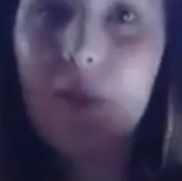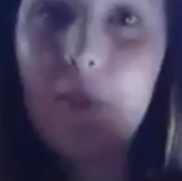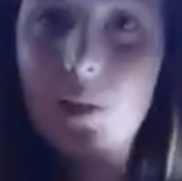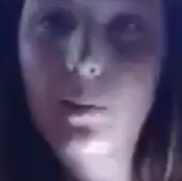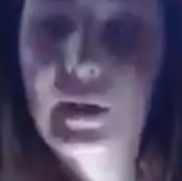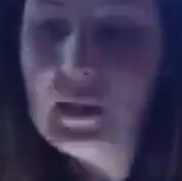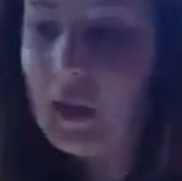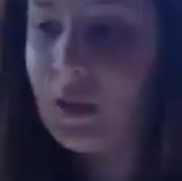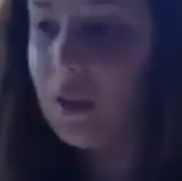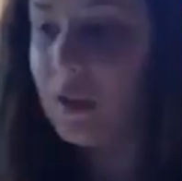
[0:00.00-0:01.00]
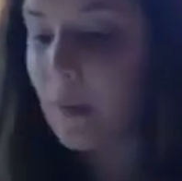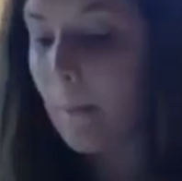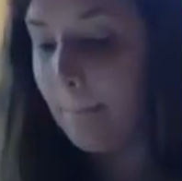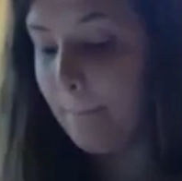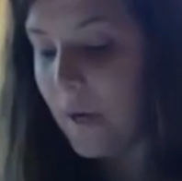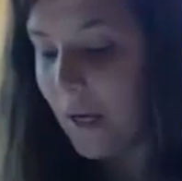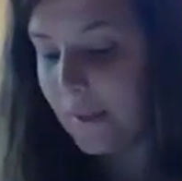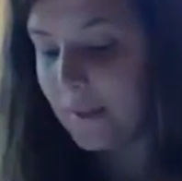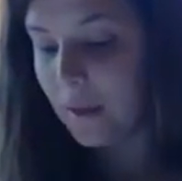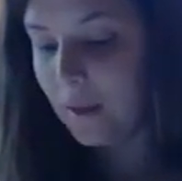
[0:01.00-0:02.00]
not meant to be a scientist,
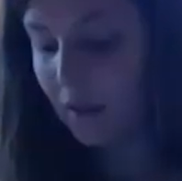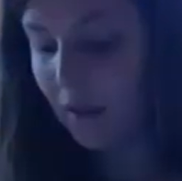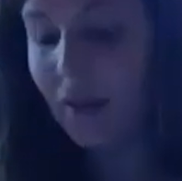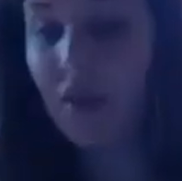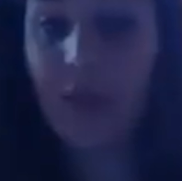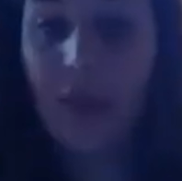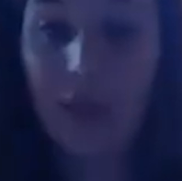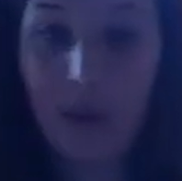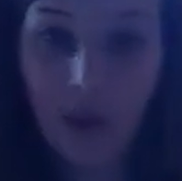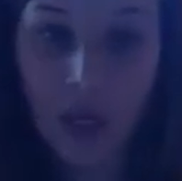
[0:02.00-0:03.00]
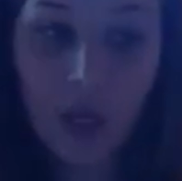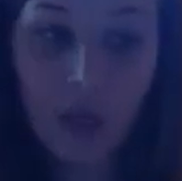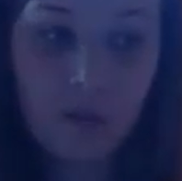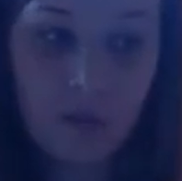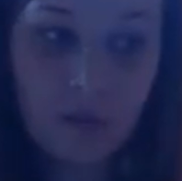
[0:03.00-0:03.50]
but in theory,